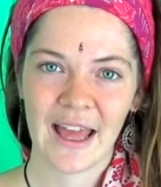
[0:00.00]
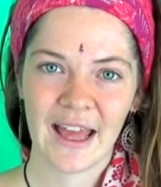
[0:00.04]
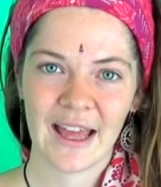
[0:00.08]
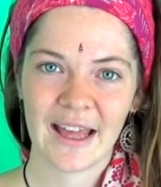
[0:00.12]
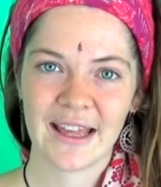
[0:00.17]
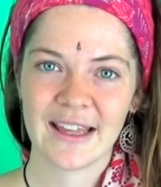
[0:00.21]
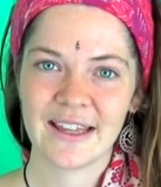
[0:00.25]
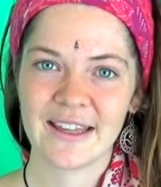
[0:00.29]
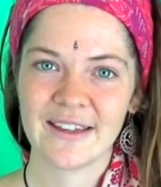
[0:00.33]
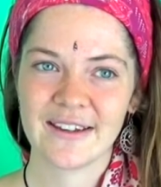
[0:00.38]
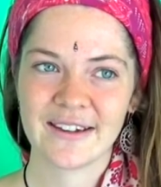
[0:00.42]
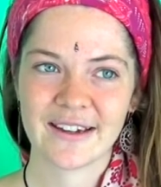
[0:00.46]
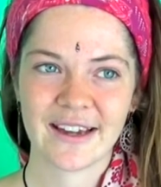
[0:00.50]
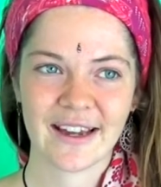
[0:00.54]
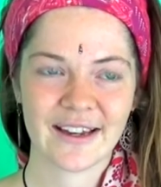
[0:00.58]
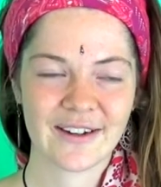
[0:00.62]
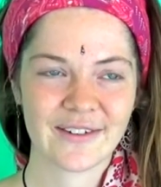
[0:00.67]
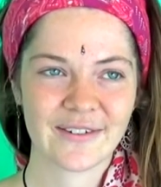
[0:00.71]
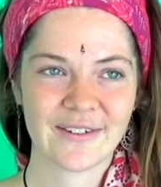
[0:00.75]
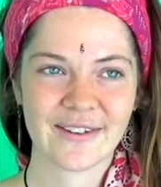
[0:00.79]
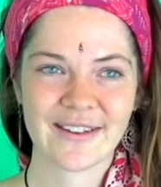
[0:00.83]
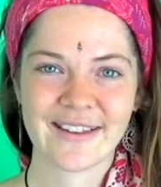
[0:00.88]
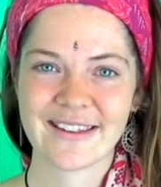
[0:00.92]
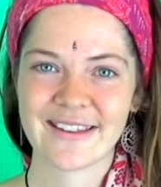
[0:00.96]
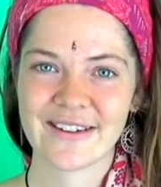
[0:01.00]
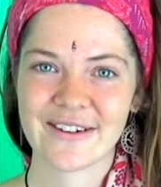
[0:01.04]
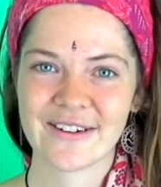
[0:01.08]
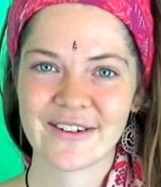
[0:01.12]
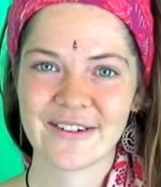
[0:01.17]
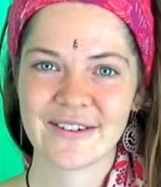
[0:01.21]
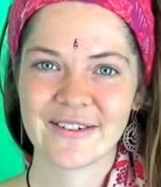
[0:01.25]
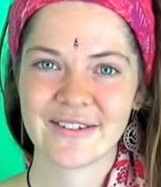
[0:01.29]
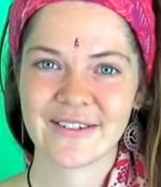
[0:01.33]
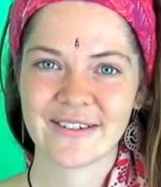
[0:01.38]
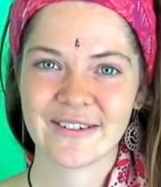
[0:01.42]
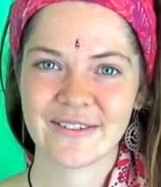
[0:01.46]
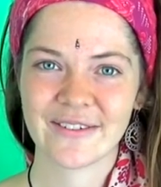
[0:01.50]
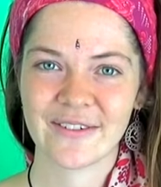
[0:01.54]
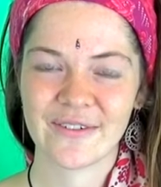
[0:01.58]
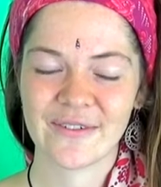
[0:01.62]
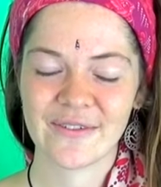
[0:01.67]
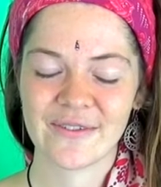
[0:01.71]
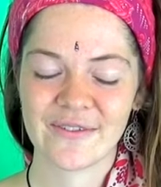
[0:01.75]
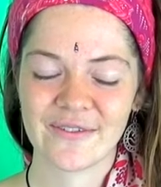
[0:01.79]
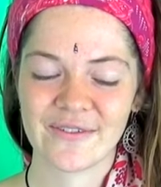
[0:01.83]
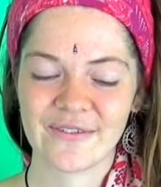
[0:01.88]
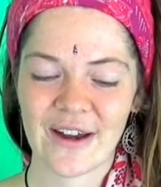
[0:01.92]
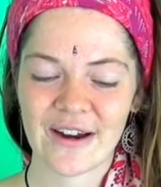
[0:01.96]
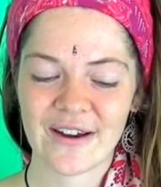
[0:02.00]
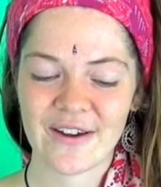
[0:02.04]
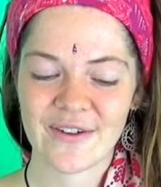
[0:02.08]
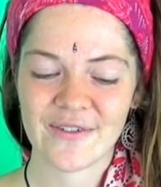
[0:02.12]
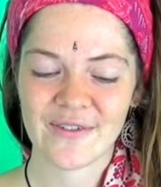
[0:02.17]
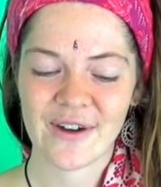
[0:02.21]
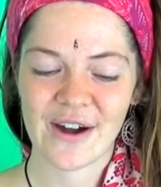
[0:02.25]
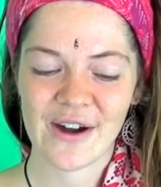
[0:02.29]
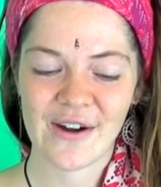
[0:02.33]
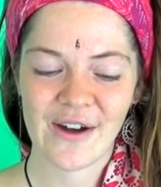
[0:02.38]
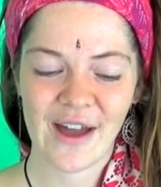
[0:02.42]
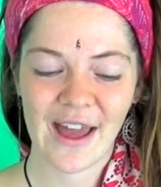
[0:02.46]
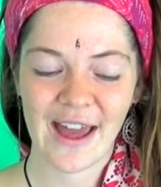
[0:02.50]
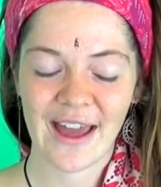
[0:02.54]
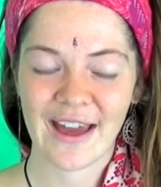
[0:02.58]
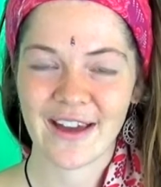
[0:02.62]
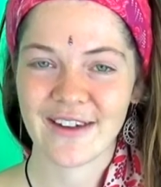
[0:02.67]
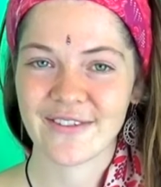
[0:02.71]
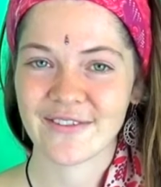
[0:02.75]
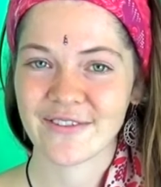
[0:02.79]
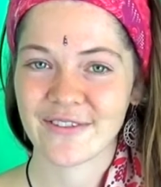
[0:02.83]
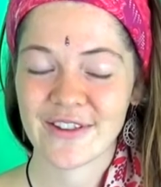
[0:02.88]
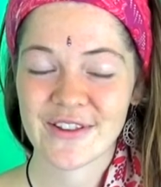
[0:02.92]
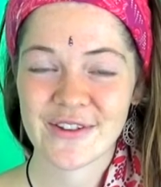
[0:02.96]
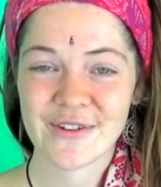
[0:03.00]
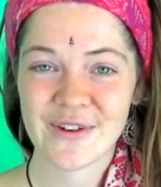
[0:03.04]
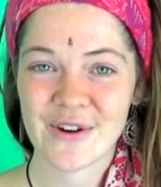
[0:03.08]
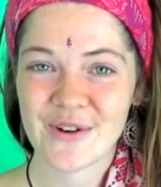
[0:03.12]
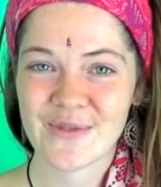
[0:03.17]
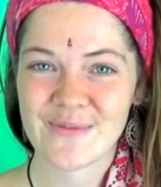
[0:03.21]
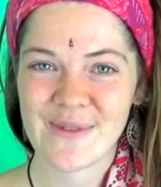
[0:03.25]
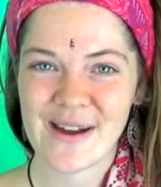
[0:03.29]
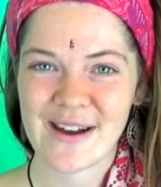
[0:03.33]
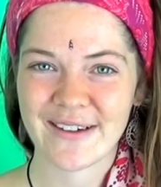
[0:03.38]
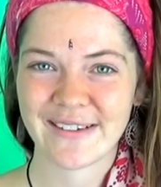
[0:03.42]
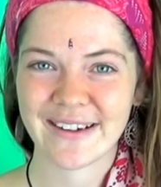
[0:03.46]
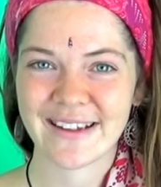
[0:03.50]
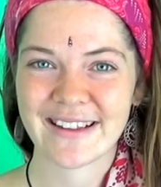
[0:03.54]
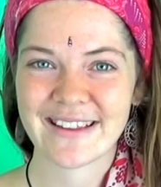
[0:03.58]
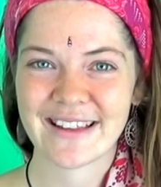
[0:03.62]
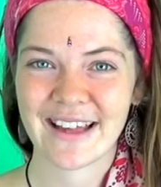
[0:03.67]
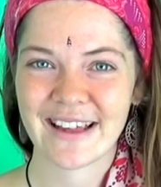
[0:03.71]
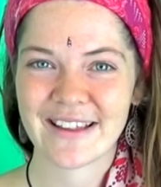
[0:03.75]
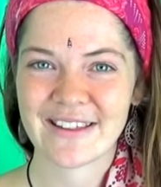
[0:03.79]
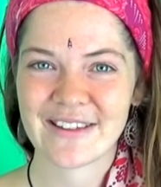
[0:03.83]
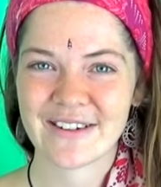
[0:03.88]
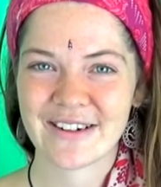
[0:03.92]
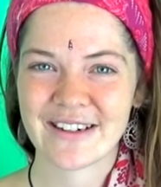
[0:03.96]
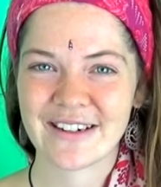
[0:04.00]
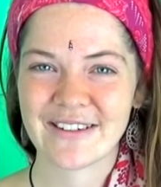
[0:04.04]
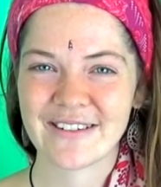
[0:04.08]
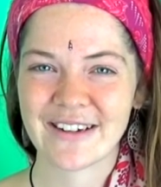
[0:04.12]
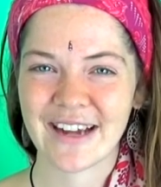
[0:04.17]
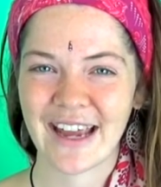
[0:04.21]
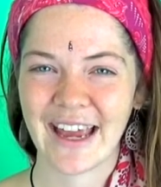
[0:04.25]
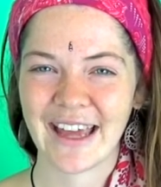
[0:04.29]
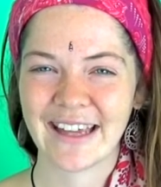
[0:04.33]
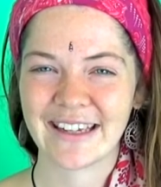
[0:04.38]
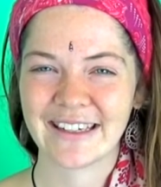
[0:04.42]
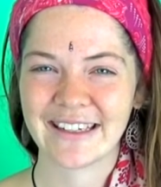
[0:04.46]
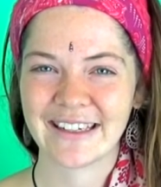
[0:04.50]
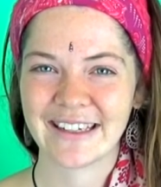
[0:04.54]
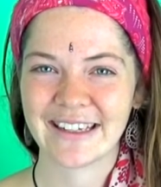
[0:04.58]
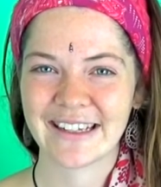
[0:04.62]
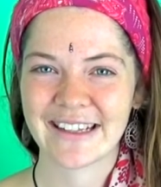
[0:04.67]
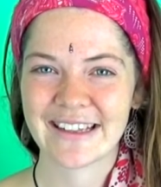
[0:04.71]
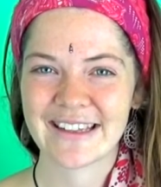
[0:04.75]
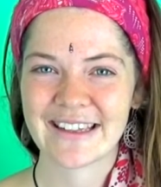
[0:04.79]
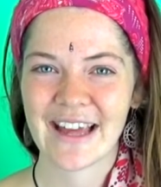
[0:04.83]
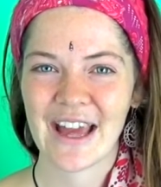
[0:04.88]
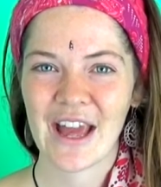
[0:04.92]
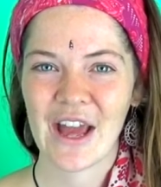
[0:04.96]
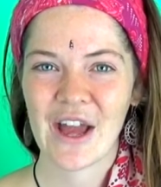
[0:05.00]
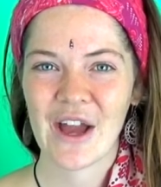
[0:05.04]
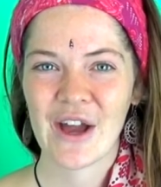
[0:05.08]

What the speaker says: You can also very well have strawberries as your new candies.